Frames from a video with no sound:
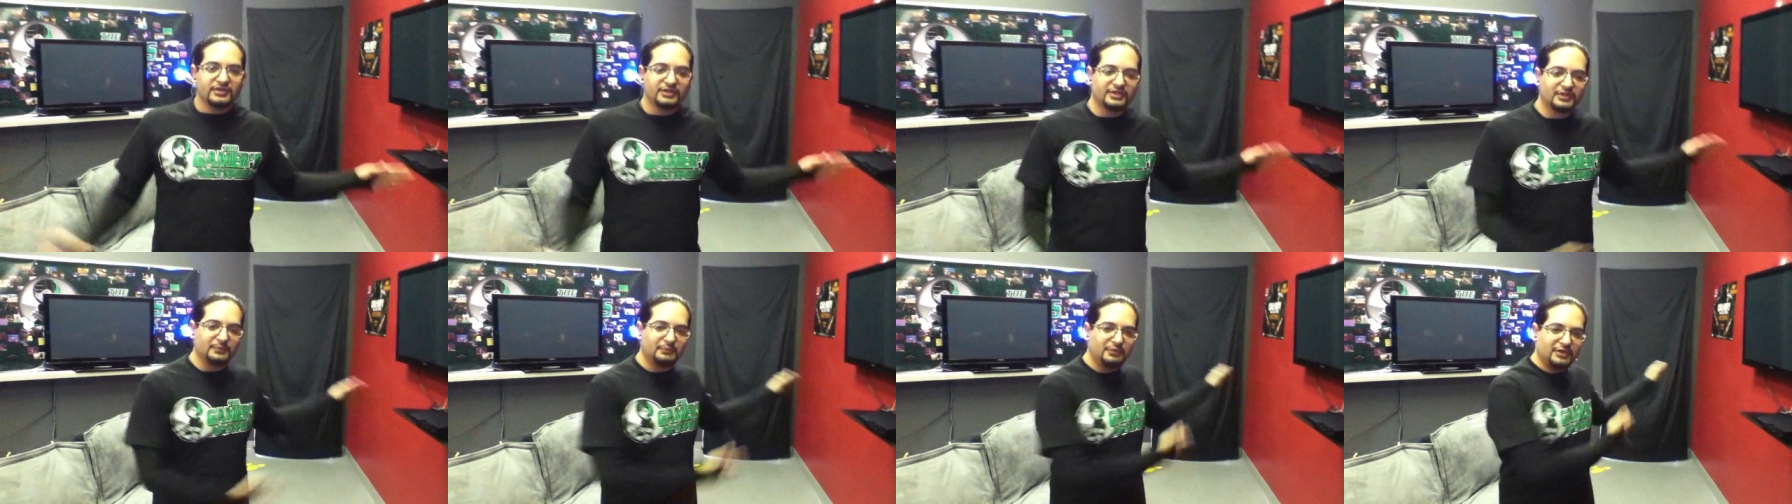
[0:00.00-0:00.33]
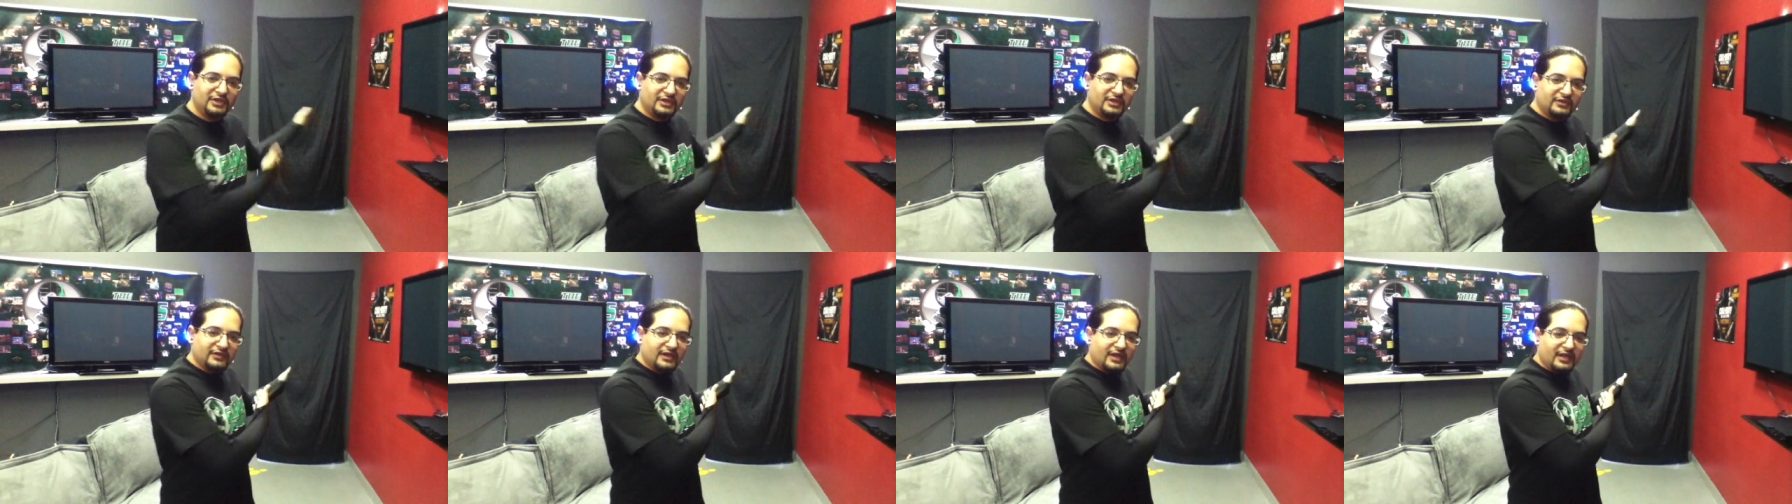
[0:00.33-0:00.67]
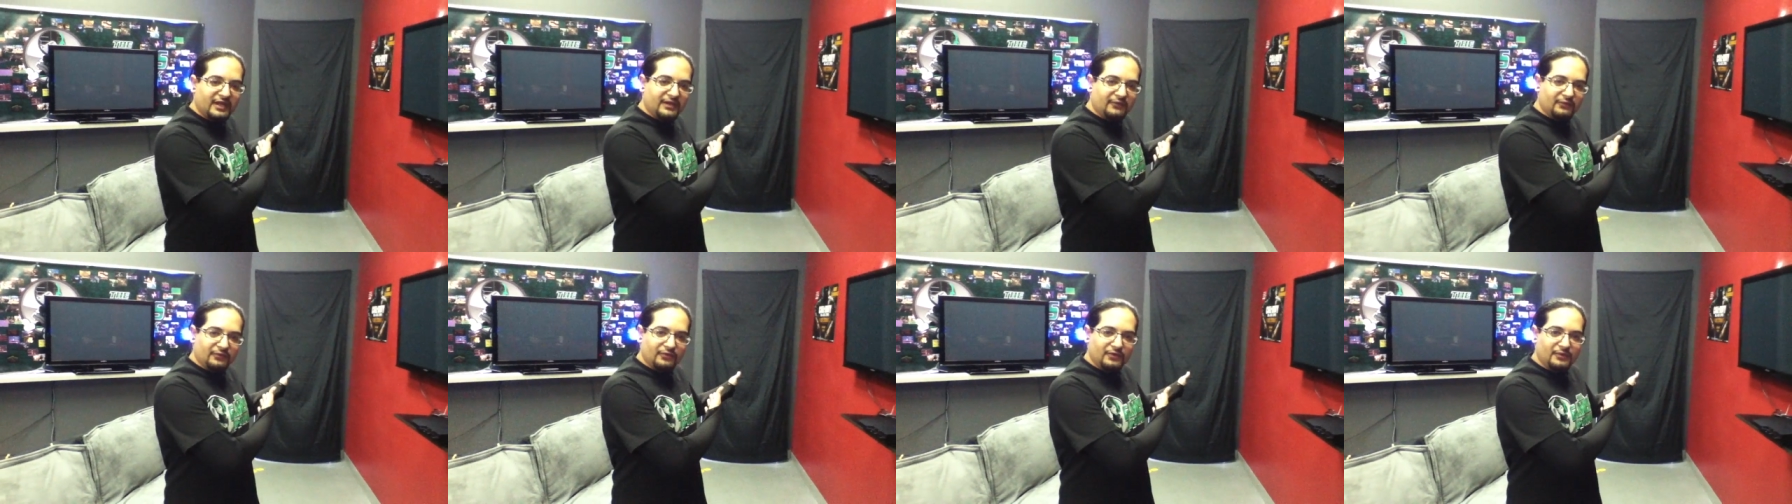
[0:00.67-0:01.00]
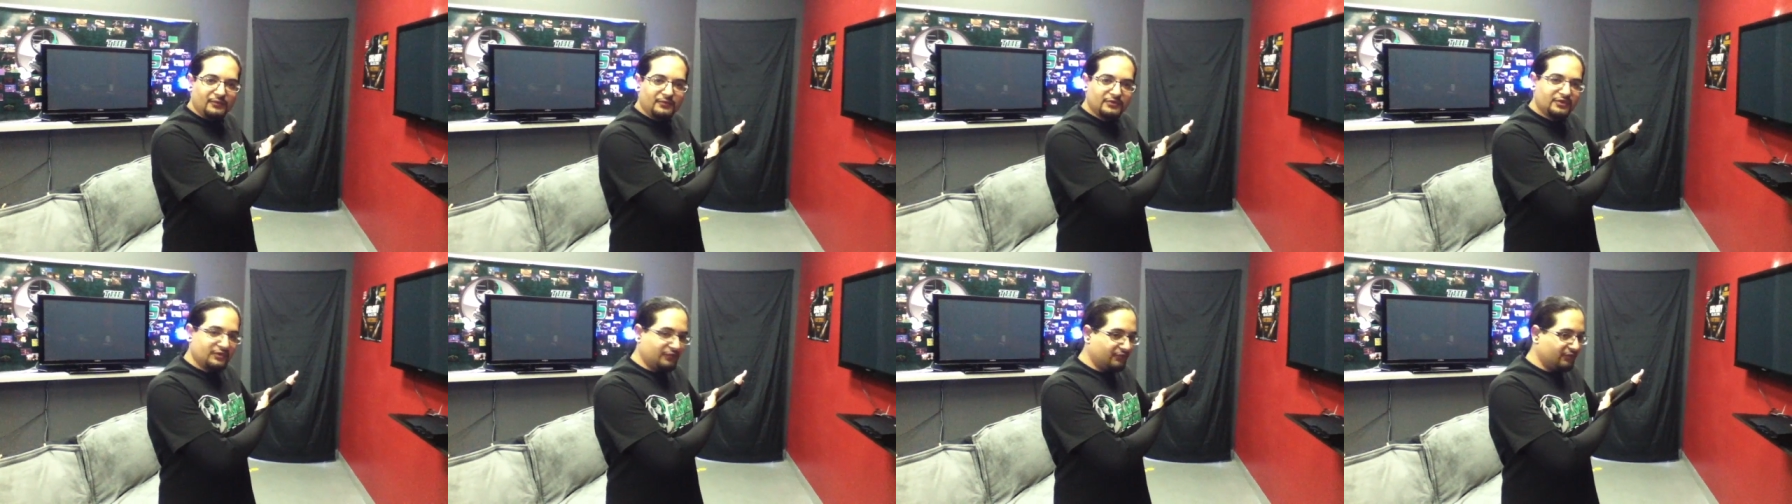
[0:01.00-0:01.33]
you can be in that
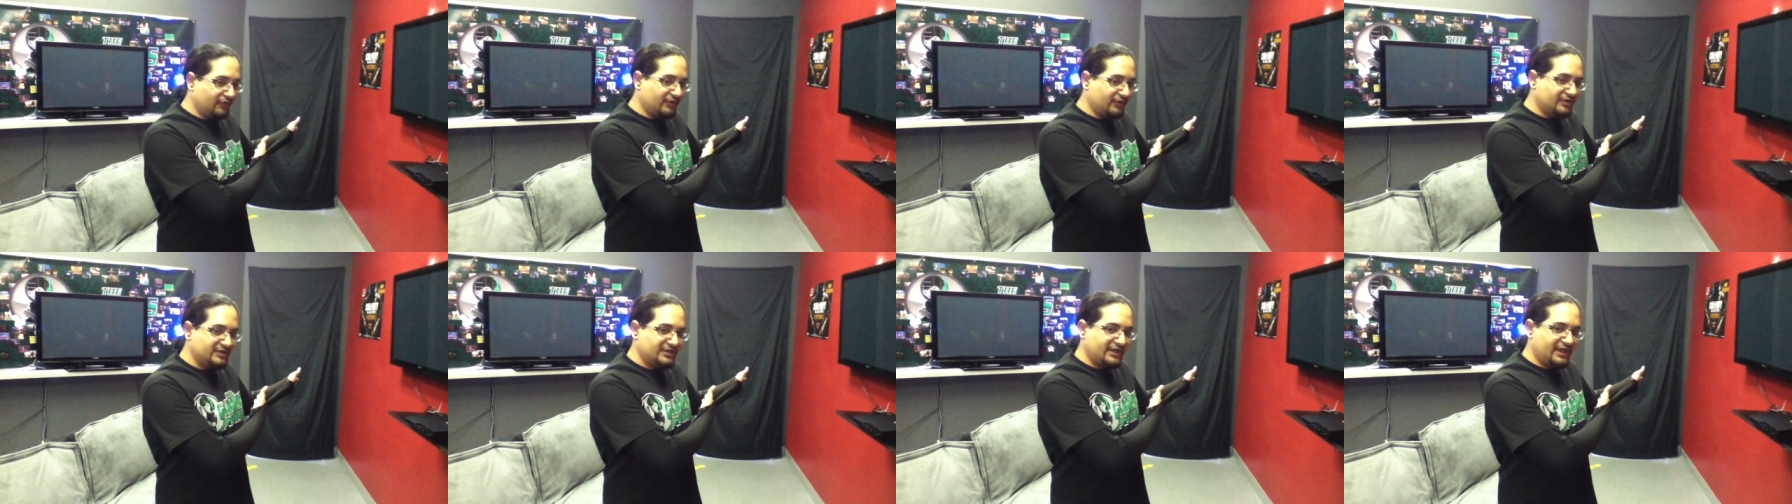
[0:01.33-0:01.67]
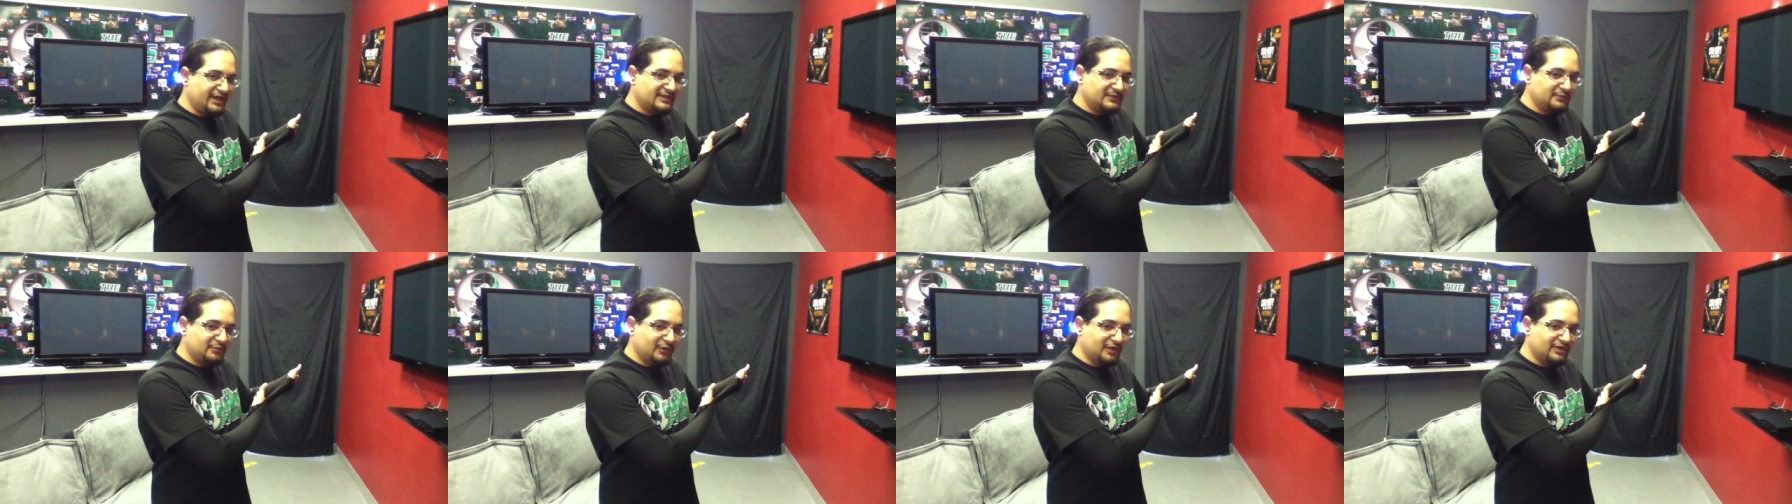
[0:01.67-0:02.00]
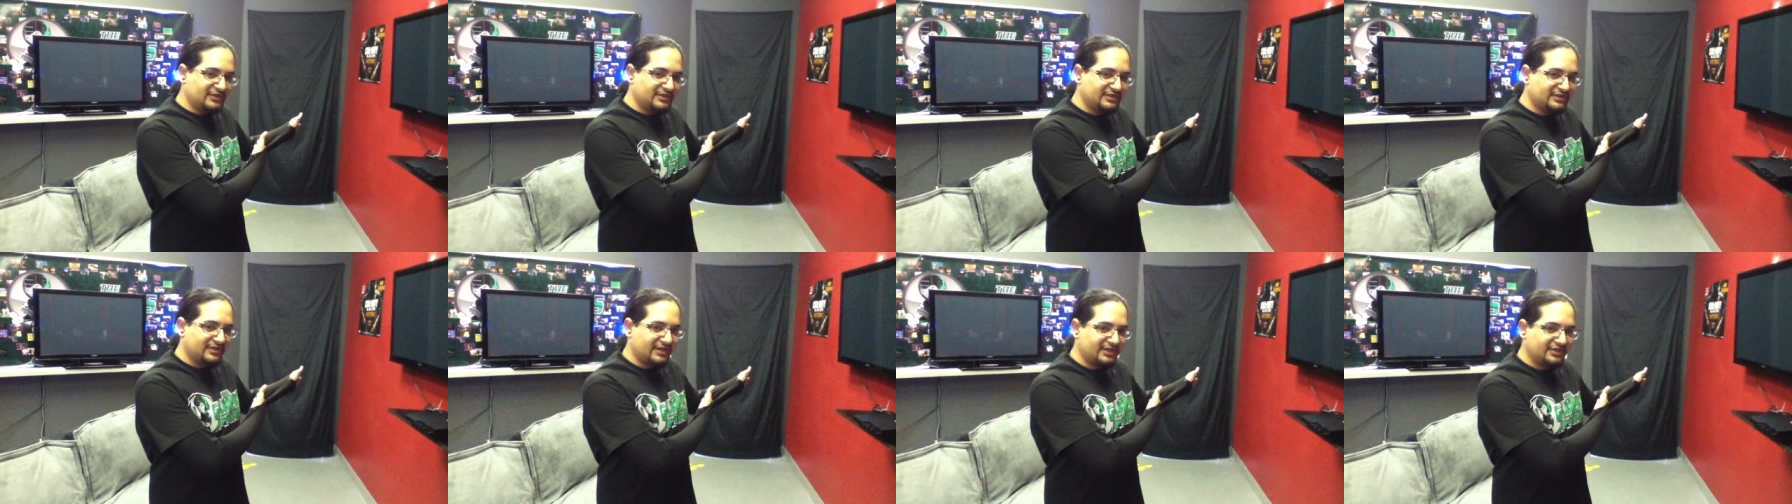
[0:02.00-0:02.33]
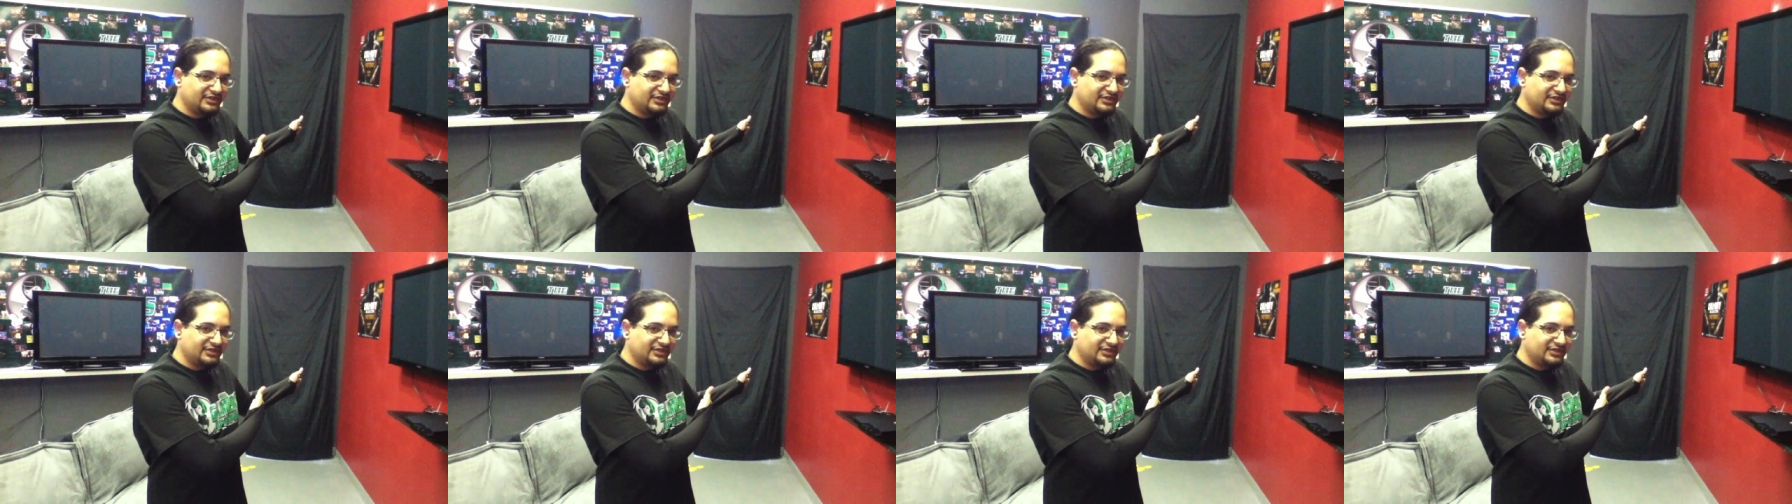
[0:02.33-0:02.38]
room with the first Xboxes